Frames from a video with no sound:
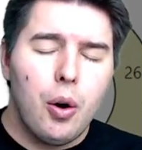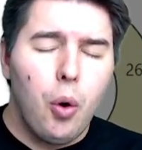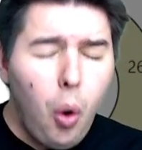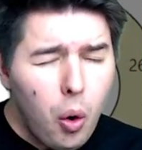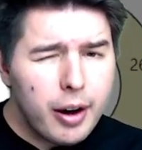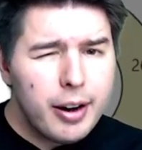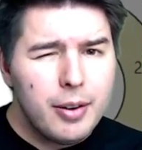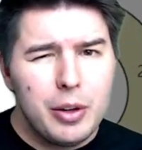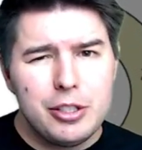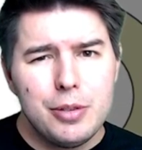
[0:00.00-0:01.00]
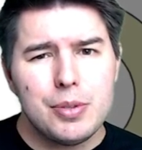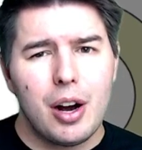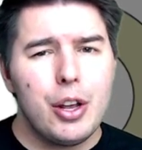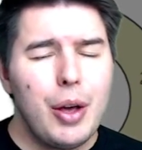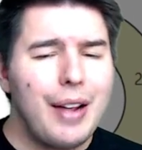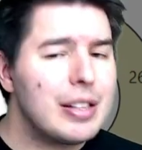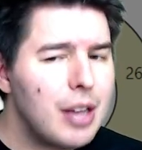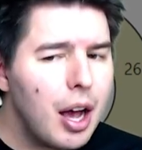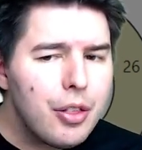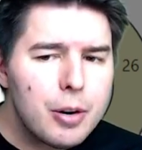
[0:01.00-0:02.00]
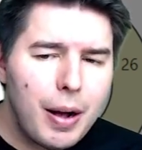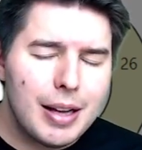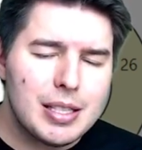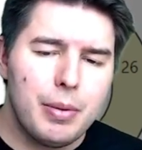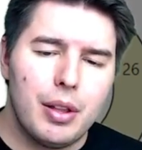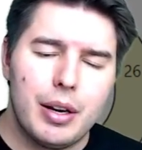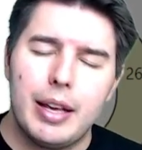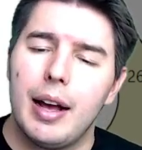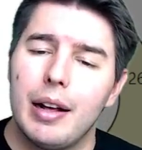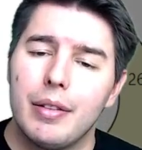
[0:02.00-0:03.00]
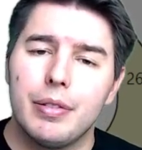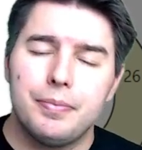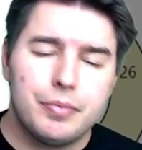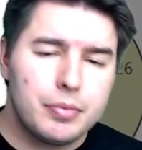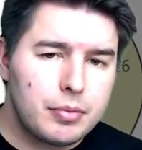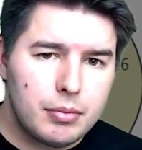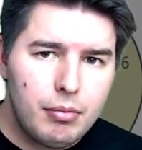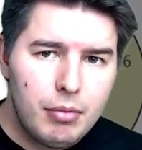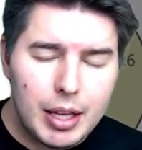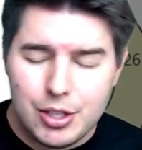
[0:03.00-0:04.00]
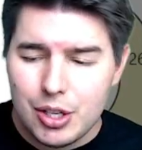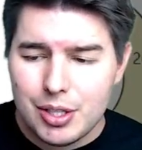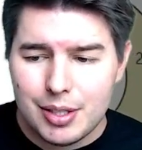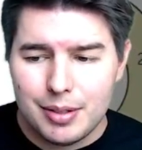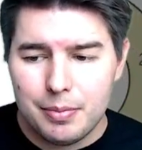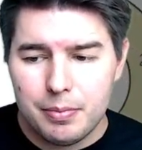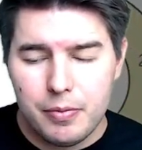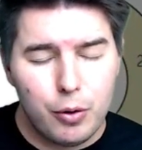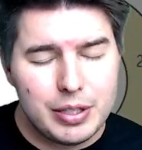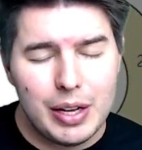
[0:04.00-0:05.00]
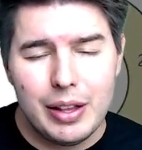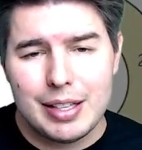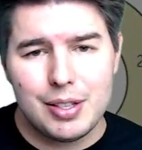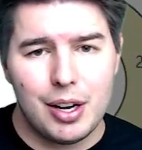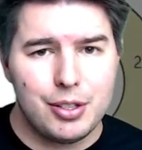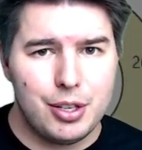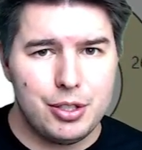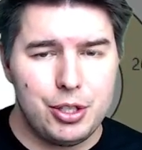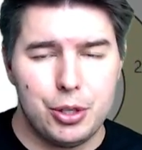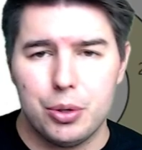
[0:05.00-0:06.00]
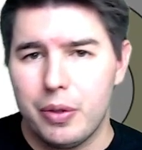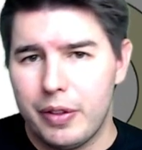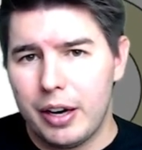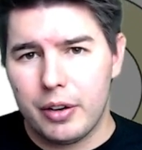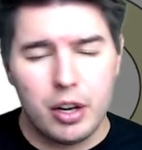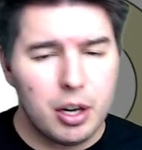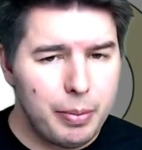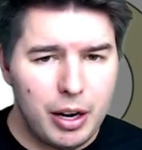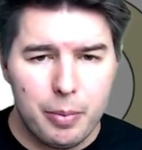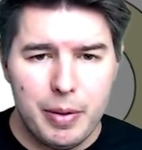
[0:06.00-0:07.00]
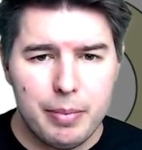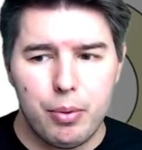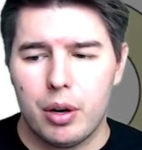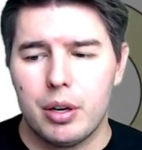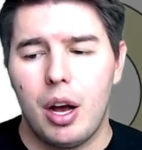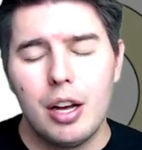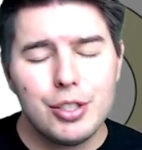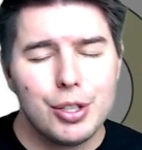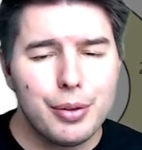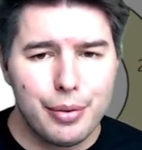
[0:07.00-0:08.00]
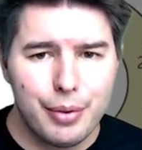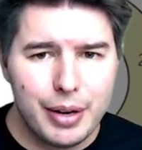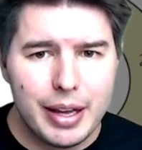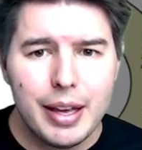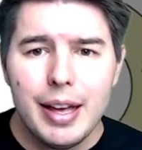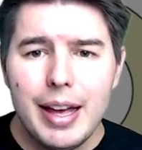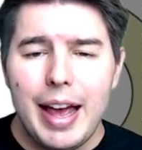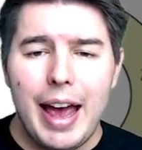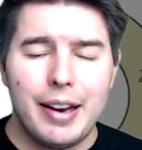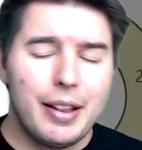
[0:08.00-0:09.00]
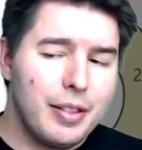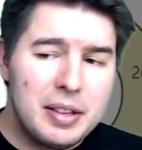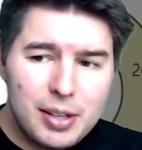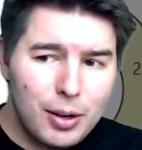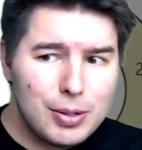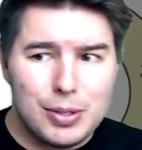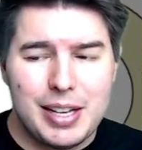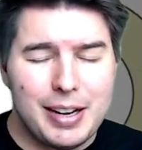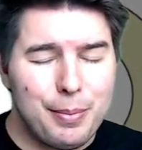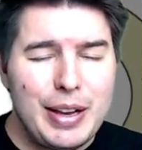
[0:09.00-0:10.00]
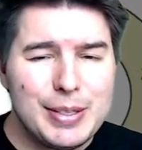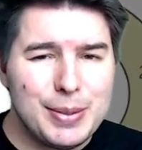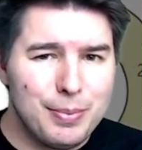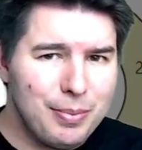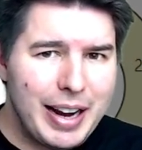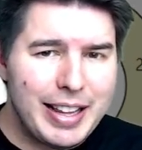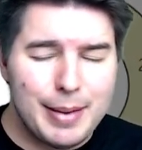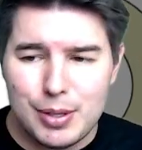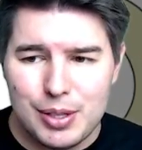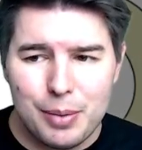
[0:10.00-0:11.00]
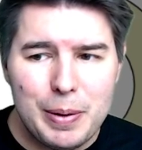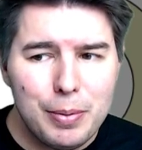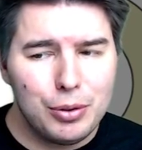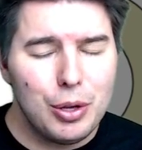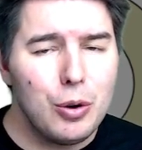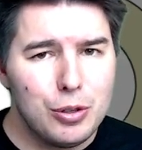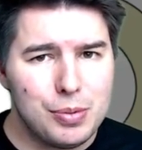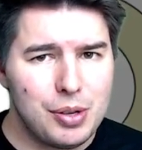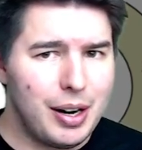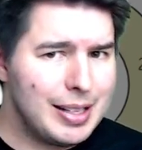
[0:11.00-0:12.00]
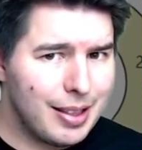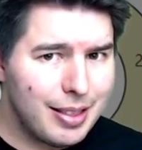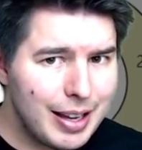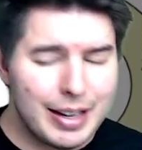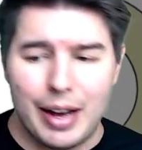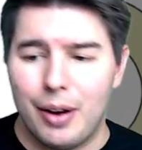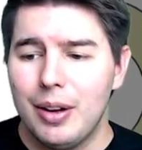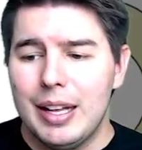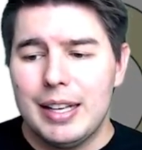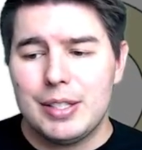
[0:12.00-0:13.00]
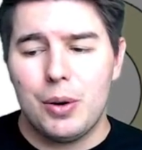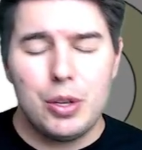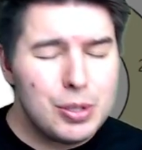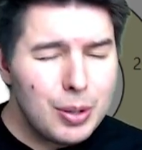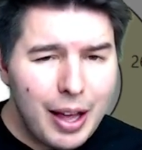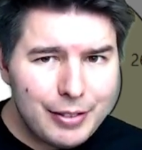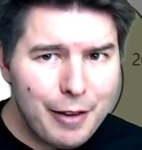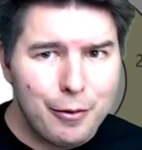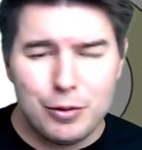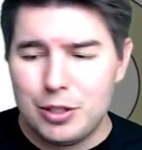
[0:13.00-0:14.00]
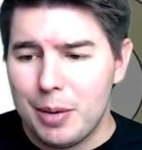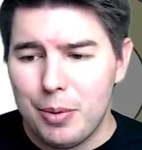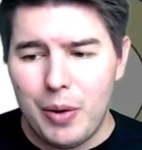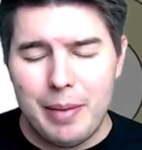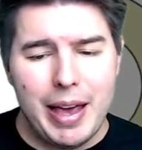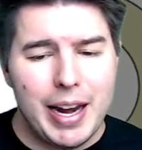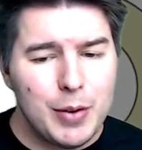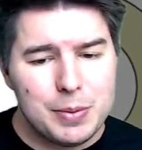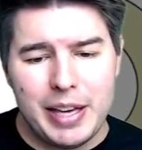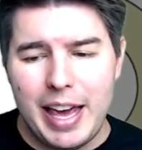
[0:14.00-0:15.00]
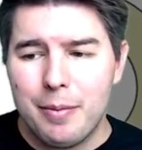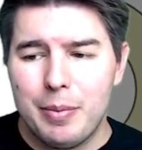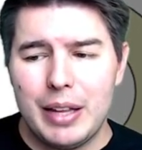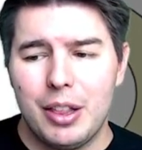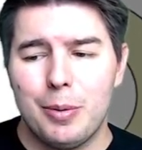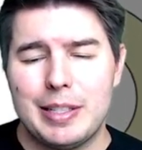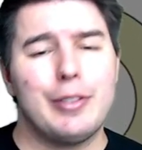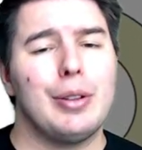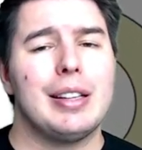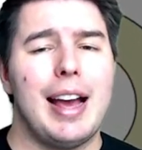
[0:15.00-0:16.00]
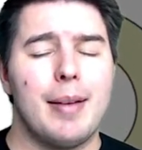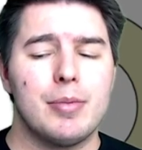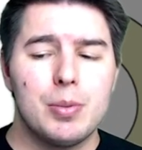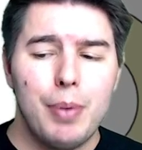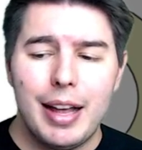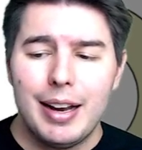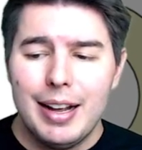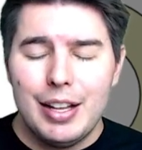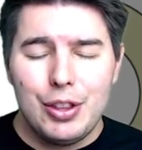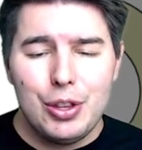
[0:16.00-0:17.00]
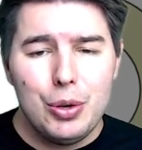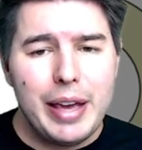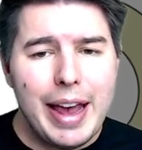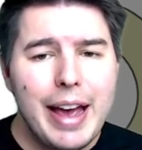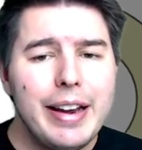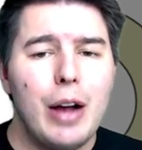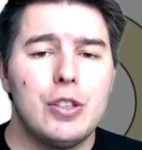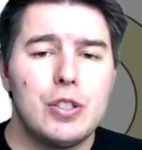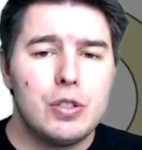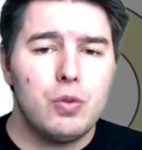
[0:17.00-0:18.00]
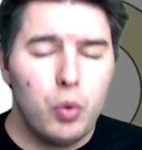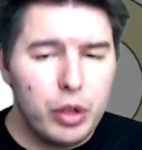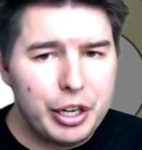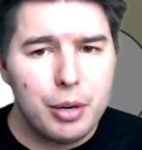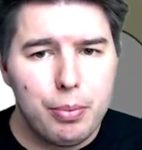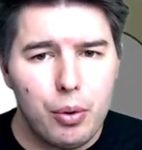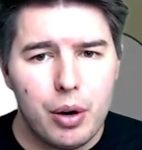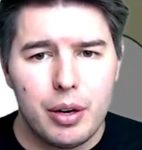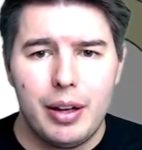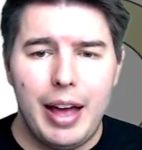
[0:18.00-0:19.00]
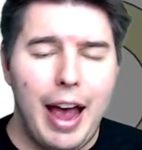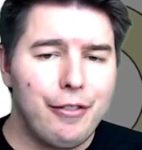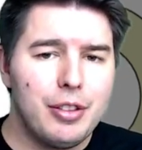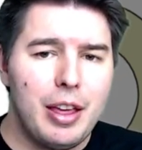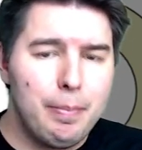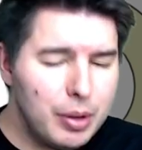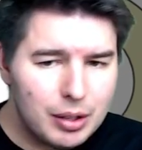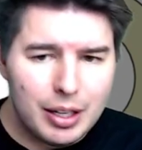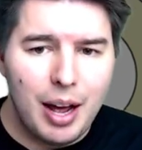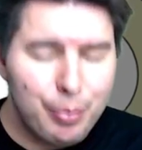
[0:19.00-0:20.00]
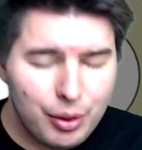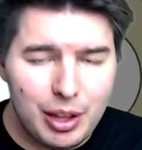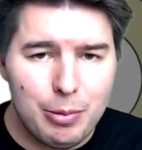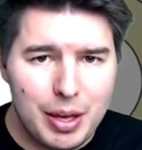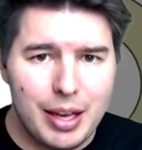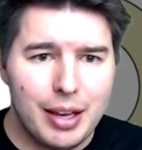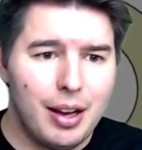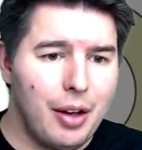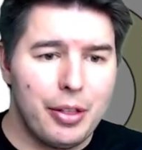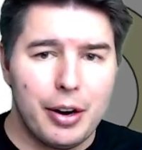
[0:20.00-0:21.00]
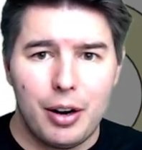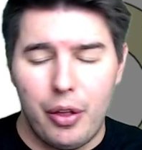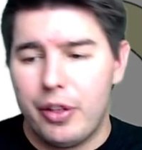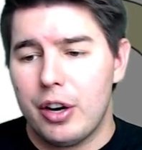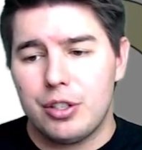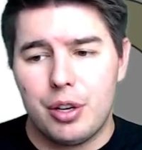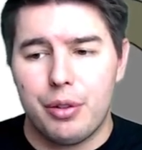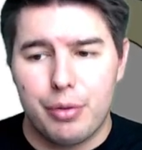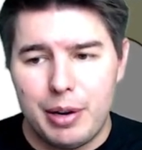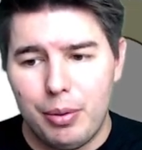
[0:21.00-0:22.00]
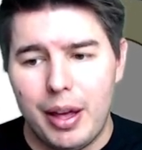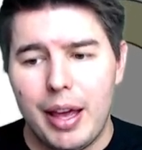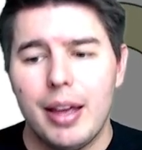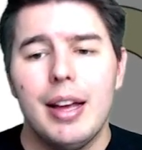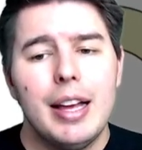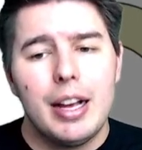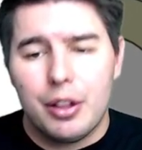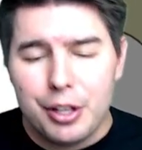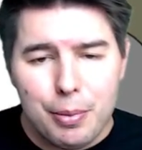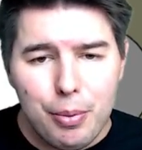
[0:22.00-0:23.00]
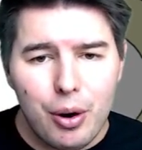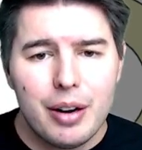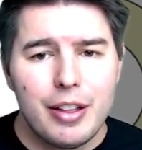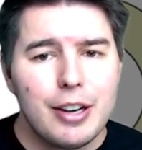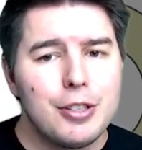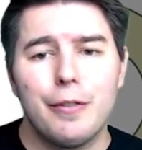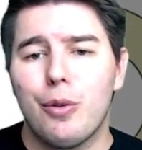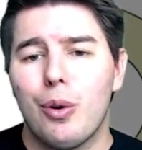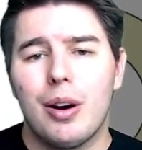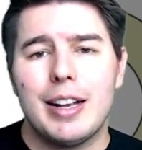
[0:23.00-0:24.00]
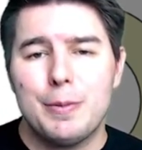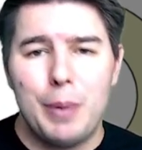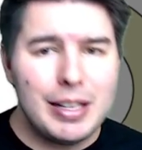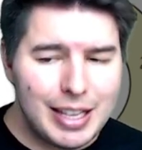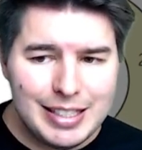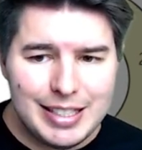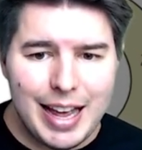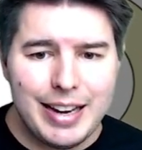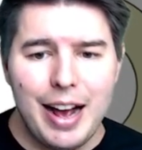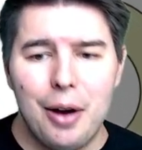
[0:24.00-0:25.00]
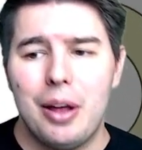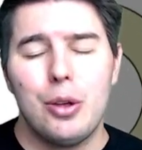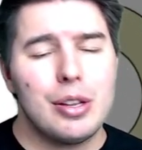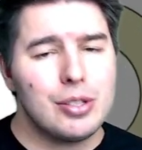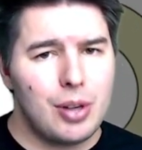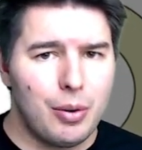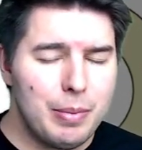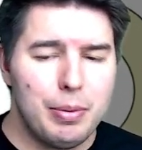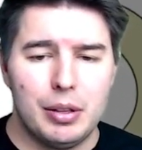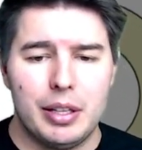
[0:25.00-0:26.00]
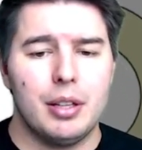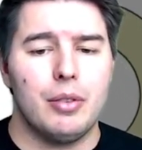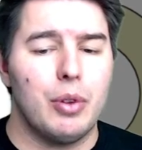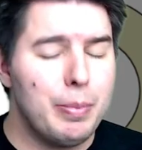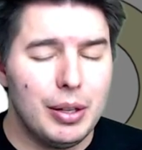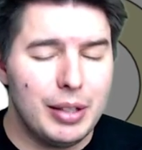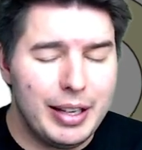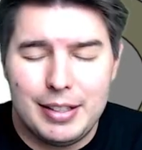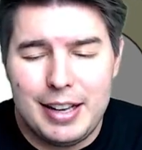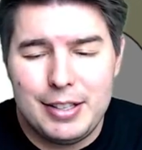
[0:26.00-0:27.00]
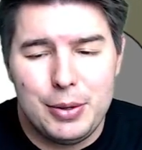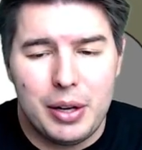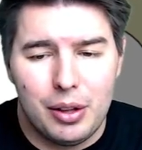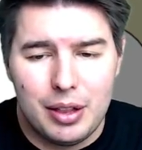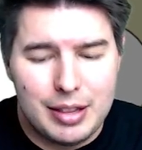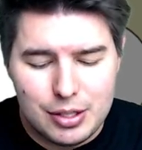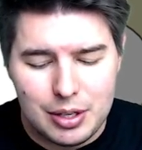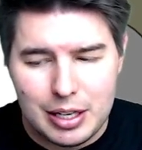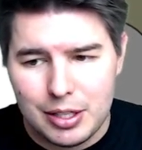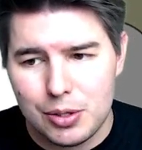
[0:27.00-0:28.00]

Or with Doomskar, you have this other possibility of just foretelling this on turn 2. They're going to play out a big board on turn 3, and this also just kind of plays mind games because people know Doomskar is a thing now. So you still have to have double white mana, which can be a little bit difficult at times, but you can now just clear their board after they build it up really big on their turn 3 play. Clear the board. Their turn 4 is basically dead now, and you can start rebuilding and doing all the things you need to.